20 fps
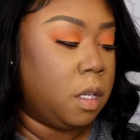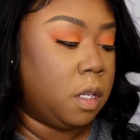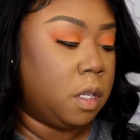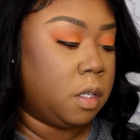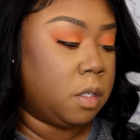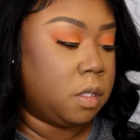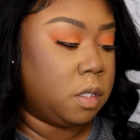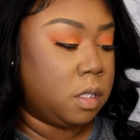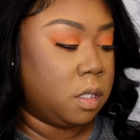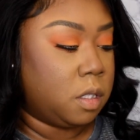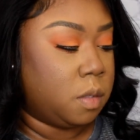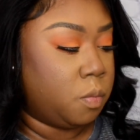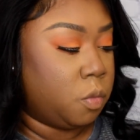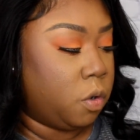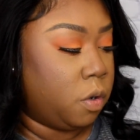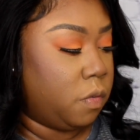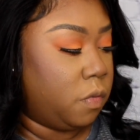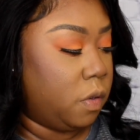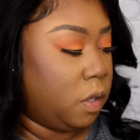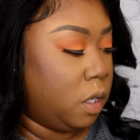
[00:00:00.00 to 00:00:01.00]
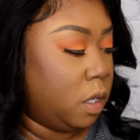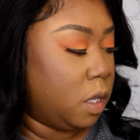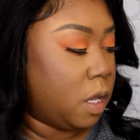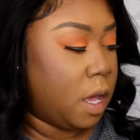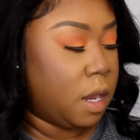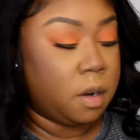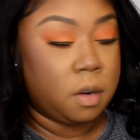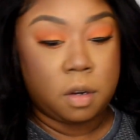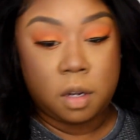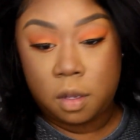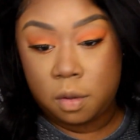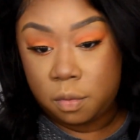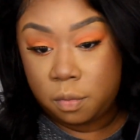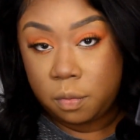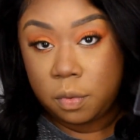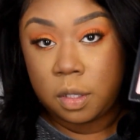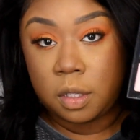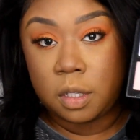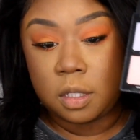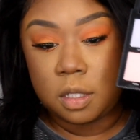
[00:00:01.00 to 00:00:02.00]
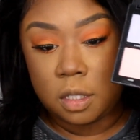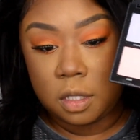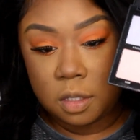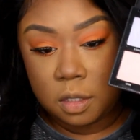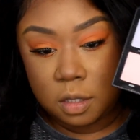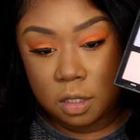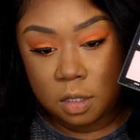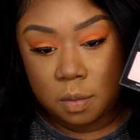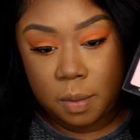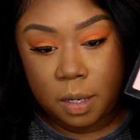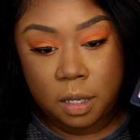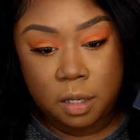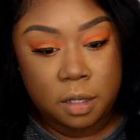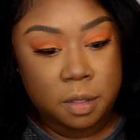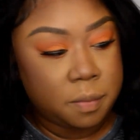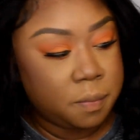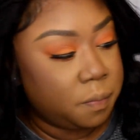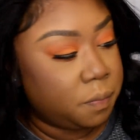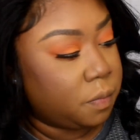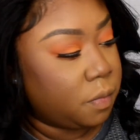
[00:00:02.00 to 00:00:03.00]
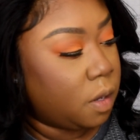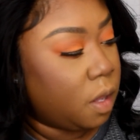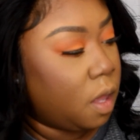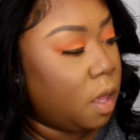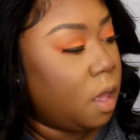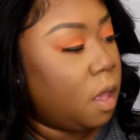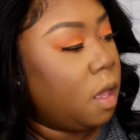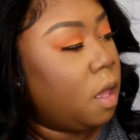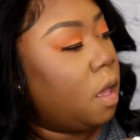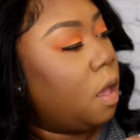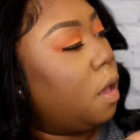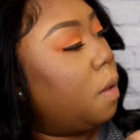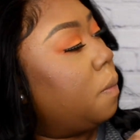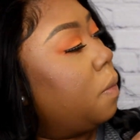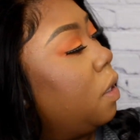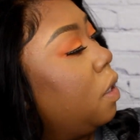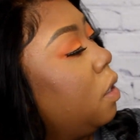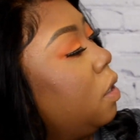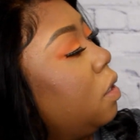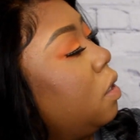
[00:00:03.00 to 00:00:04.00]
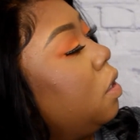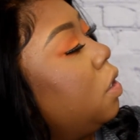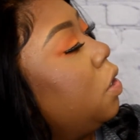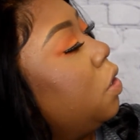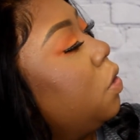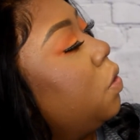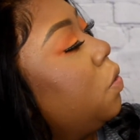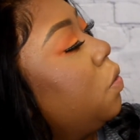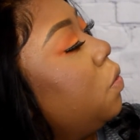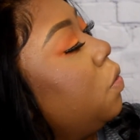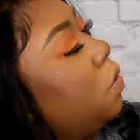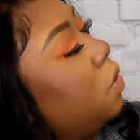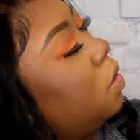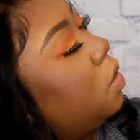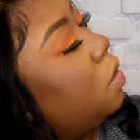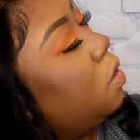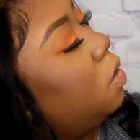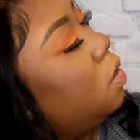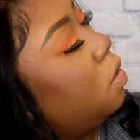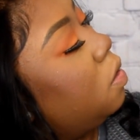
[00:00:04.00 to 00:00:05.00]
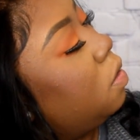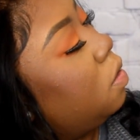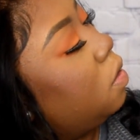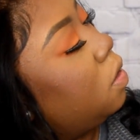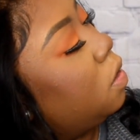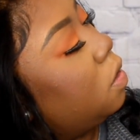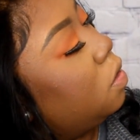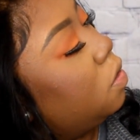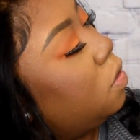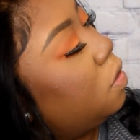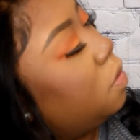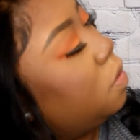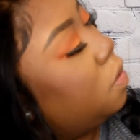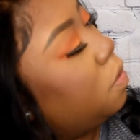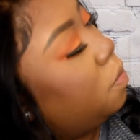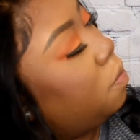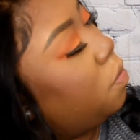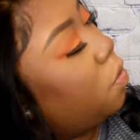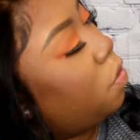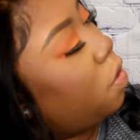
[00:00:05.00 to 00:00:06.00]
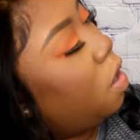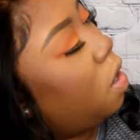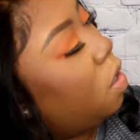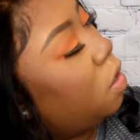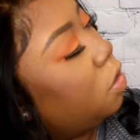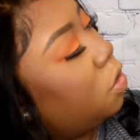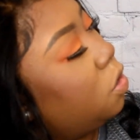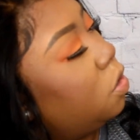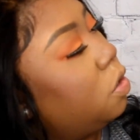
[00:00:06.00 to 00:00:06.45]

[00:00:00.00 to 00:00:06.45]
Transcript: to use this Morphe, I don't know what this is, this palette. I'm going to use this Mirage.